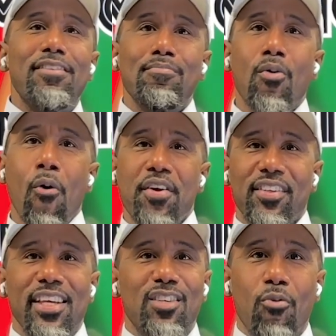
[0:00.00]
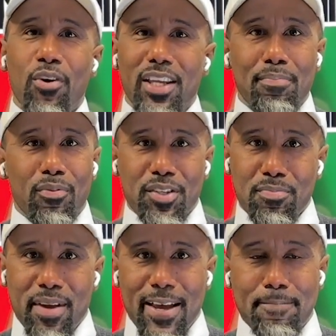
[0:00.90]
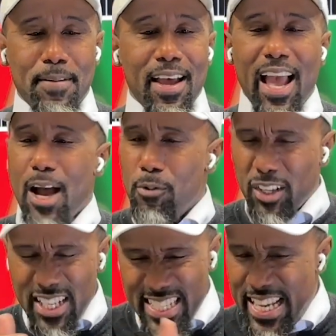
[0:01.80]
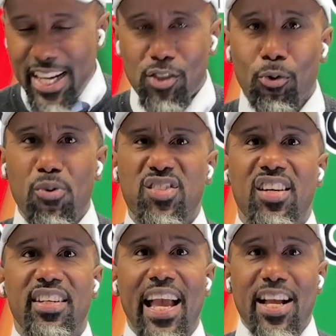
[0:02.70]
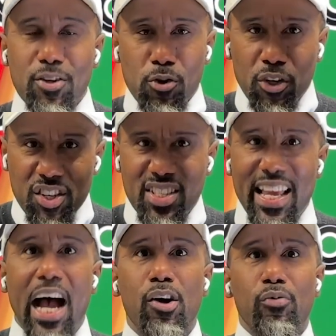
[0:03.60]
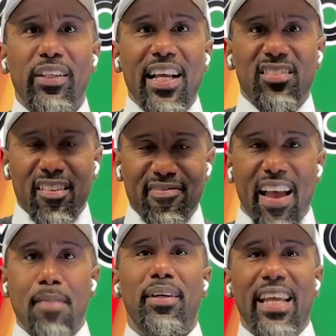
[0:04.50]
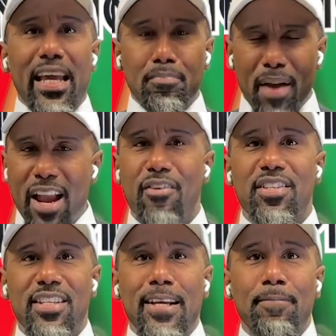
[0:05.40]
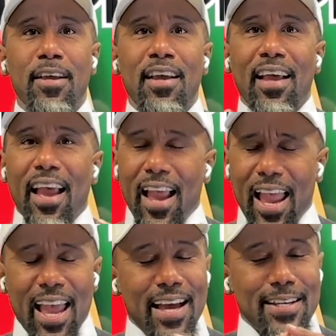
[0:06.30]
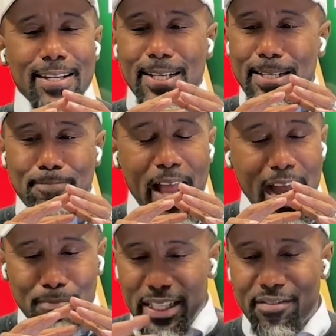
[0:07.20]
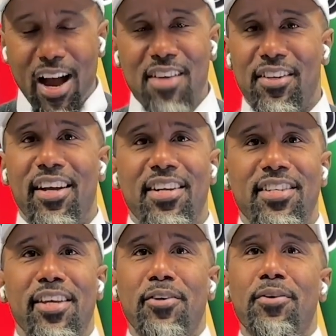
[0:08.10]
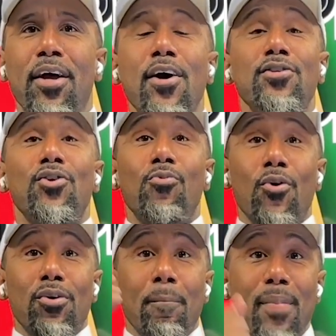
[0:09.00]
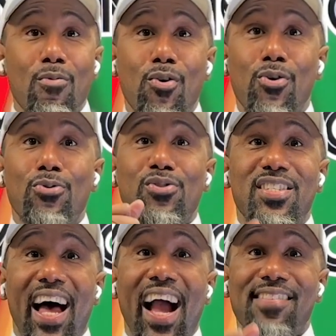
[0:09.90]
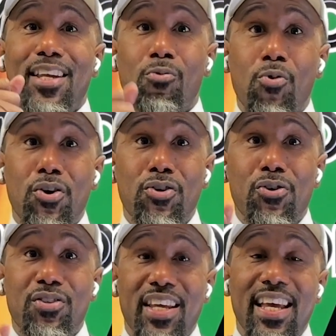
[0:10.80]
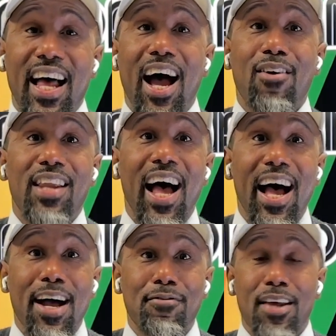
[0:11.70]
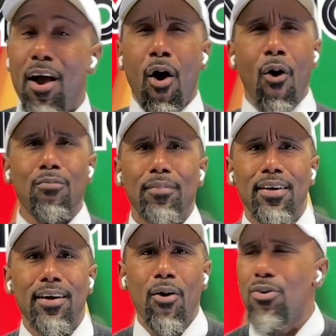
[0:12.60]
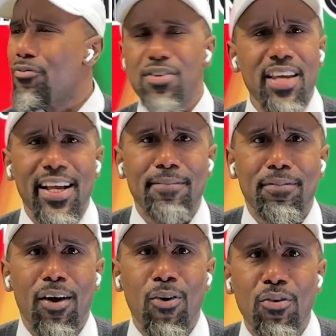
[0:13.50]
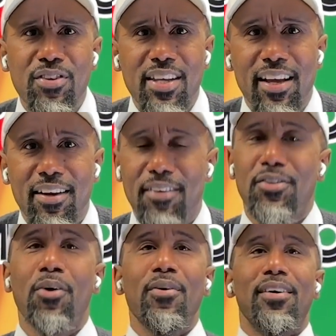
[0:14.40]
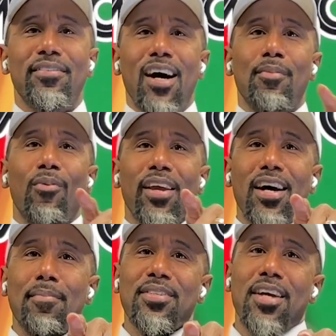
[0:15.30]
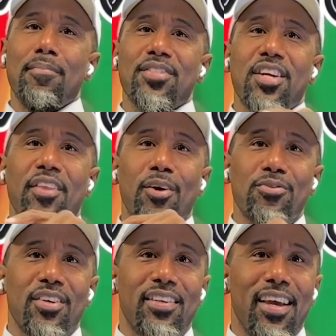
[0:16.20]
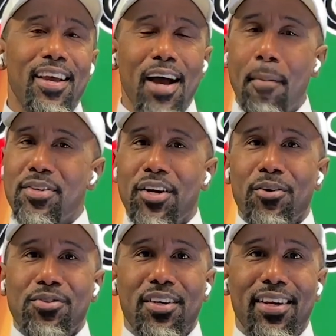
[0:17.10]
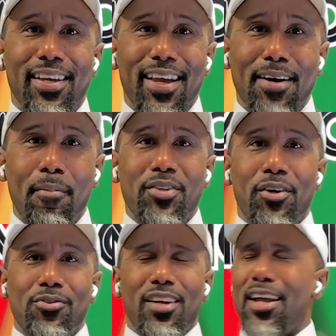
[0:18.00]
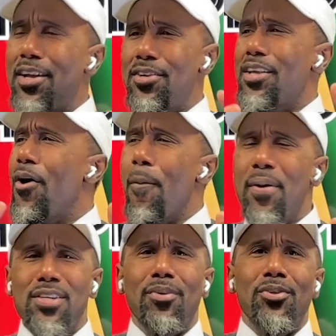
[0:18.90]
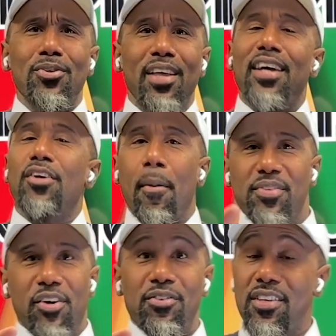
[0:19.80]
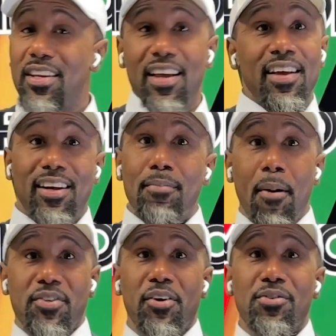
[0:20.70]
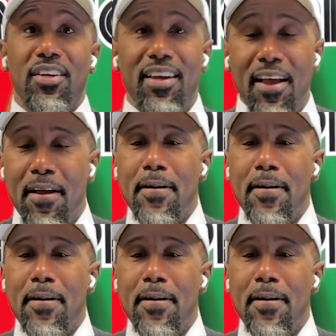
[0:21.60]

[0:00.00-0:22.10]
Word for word: even more into these four leprous men, and we're going to dig into it on Sunday, and you're going to see how it relates to family and parenting and I believe God's going to continue to work miracles, signs, and wonders in our lives. Oh, hold on for a second. Hold on for a second. You know what? Now I'm gonna wait. I'm gonna I'm gonna share that on Sunday. I'm gonna share it on Sunday. Yeah, I'm gonna share it on Sunday. You say, oh, Bishop, don't do that. No, I'm gonna share it on Sunday. Come on, share it on Sunday.